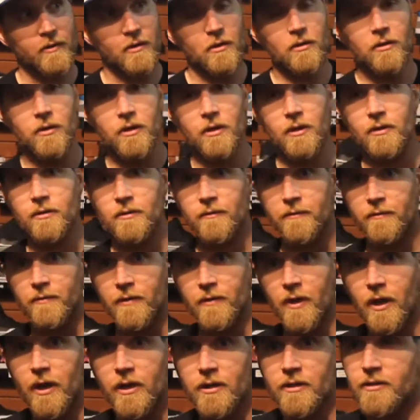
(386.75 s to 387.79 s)
Union,
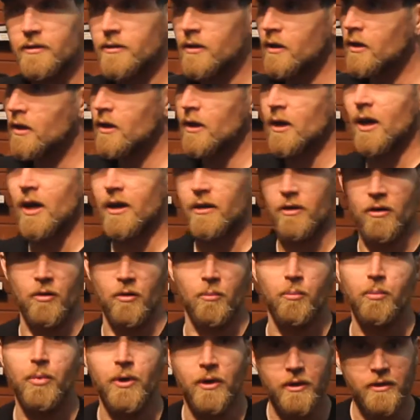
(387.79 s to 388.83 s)
Flux. I know
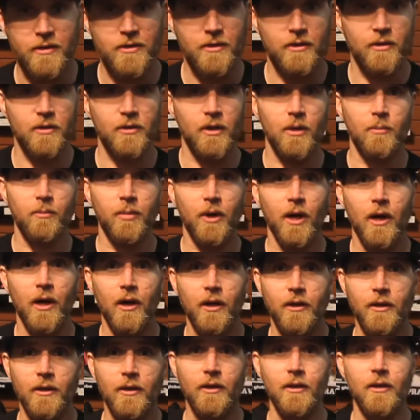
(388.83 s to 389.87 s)
Burton's a great
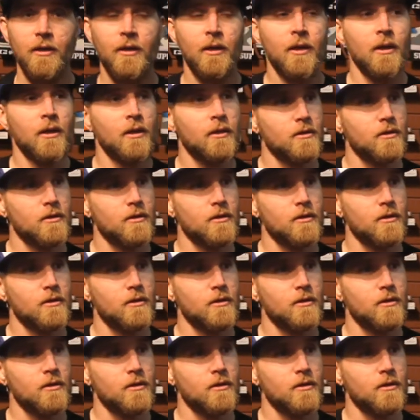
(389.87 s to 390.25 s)
binding.